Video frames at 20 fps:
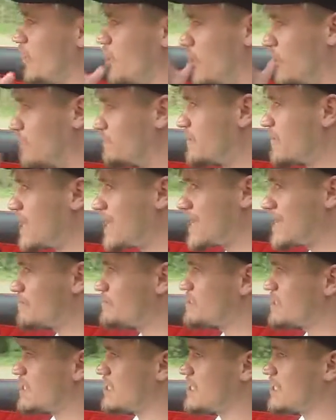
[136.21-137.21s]
of the
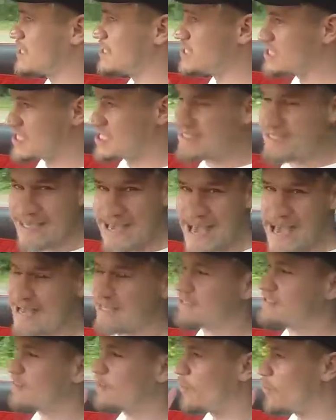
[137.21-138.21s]
AMG
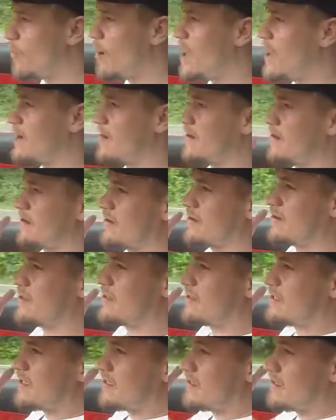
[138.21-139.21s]
GTS
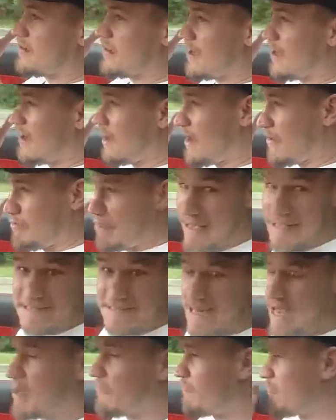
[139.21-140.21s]
when I
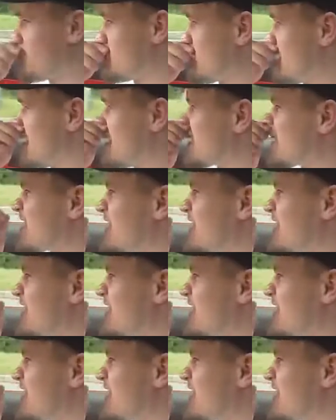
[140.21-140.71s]
picked it up from Southern